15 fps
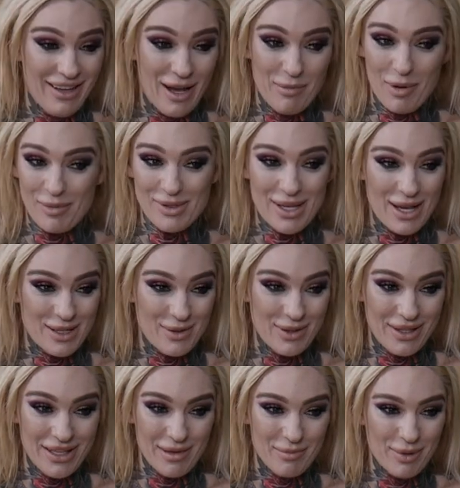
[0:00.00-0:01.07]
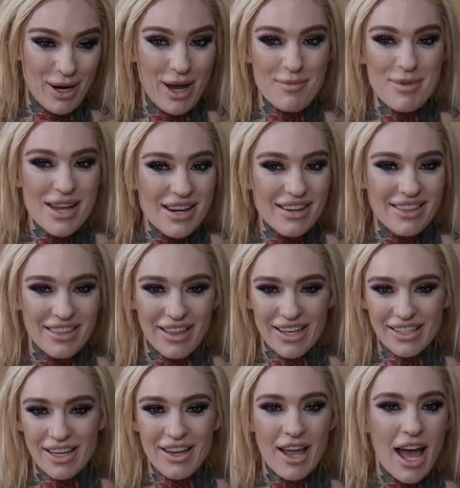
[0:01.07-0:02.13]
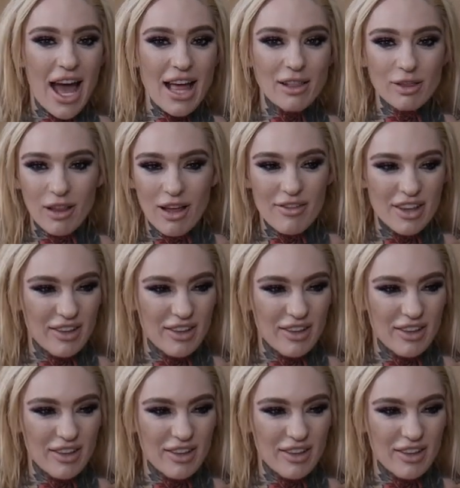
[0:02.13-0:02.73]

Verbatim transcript: I'm obsessed with it. But I'm into like, I love it.